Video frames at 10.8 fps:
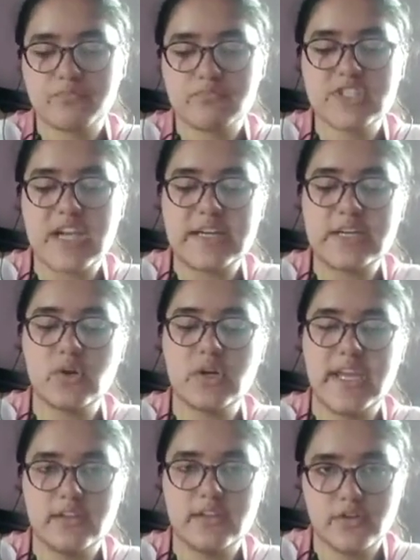Started on
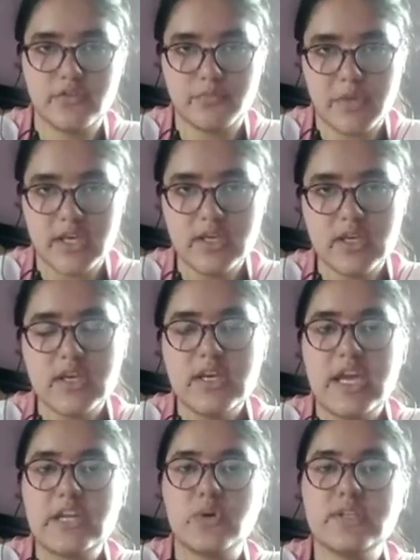8th of May,
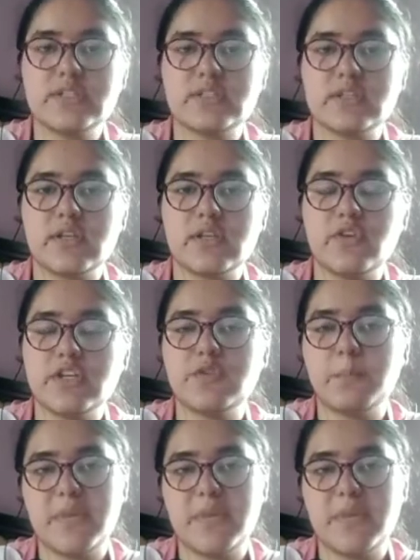it was the one of the